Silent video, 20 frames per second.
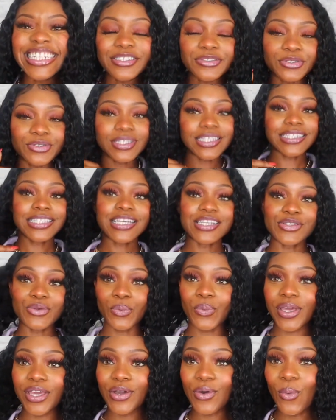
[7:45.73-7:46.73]
So this is
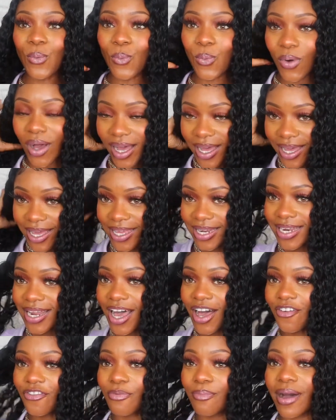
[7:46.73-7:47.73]
wig
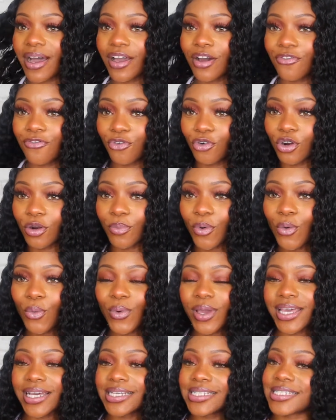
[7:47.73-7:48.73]
1 of my affordable
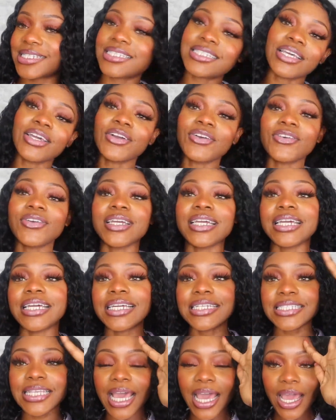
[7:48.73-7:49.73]
wig
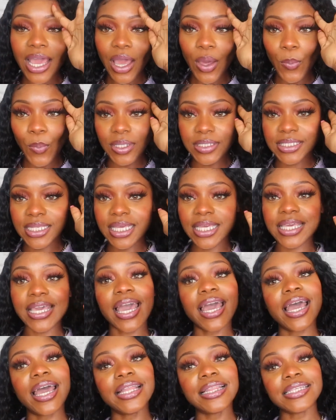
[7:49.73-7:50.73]
series. And once
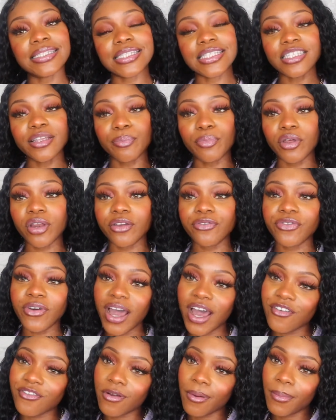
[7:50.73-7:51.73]
again, this is the Beauty
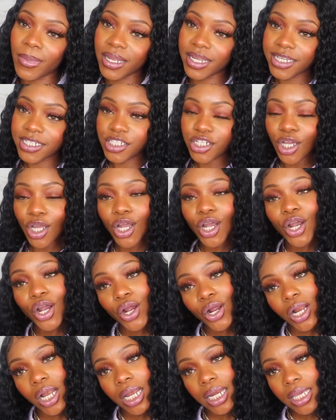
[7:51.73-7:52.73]
Forever Malaysian
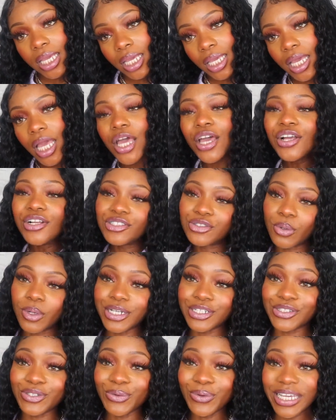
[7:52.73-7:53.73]
Curly
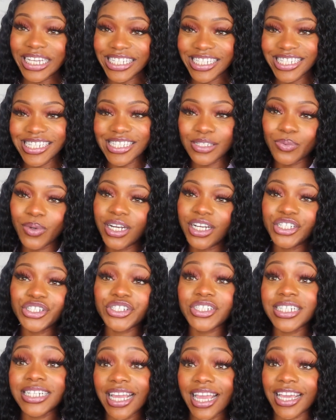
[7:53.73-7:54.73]
22 inches
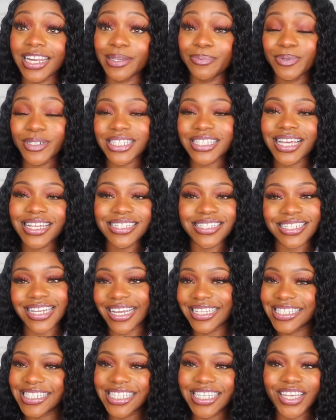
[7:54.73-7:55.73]
180%
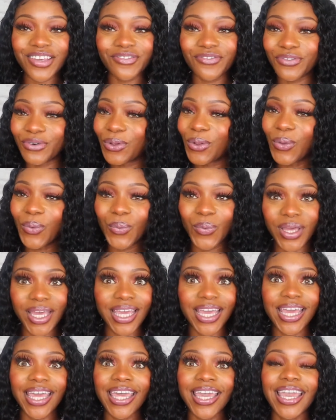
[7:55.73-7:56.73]
density full
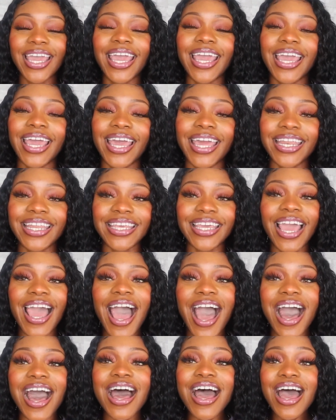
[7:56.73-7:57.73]
wig. And
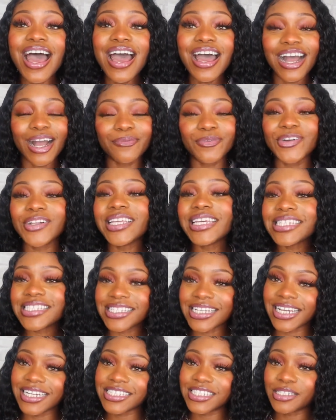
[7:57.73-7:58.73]
yeah, I'm really
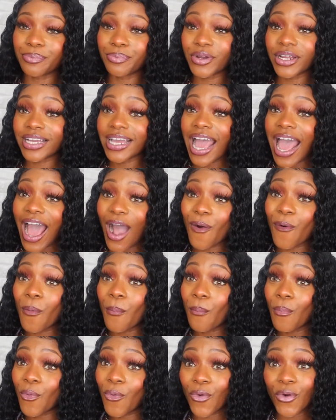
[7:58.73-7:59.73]
excited to bring
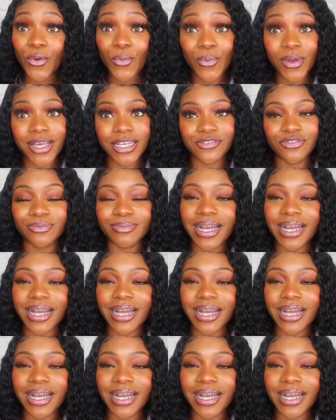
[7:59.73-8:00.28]
out more wigs from